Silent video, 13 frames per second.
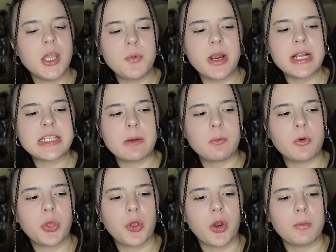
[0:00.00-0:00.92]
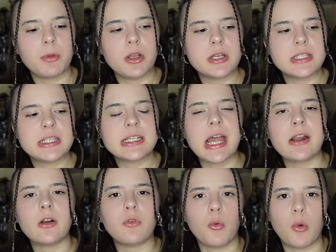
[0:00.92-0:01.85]
He breaks up with her because he's
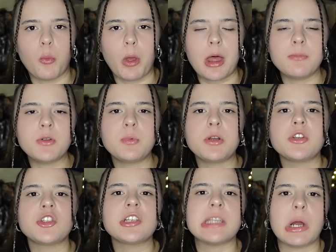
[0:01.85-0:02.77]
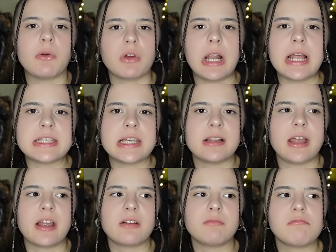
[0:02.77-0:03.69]
kind of overwhelmed, because she's now realizing,
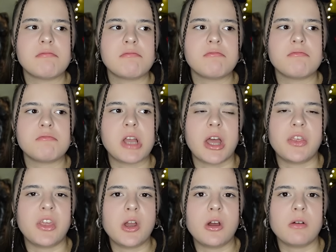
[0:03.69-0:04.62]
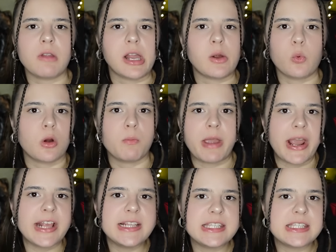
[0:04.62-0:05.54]
like, I think, like, we're
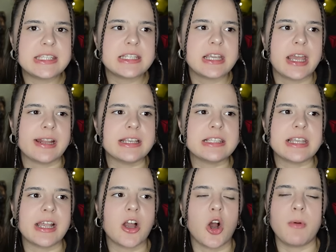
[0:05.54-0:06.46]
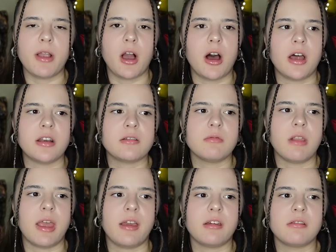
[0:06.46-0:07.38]
mates. And he's like, oh my god,
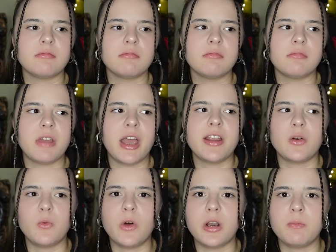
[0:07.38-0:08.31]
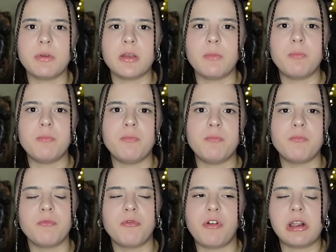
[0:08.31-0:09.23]
like, I don't want to be
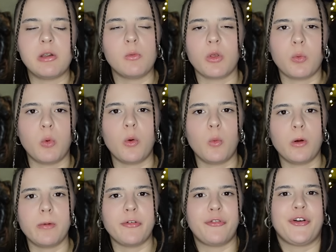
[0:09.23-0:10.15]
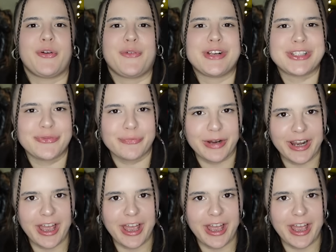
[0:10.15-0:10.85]
fucking with one woman for the rest of my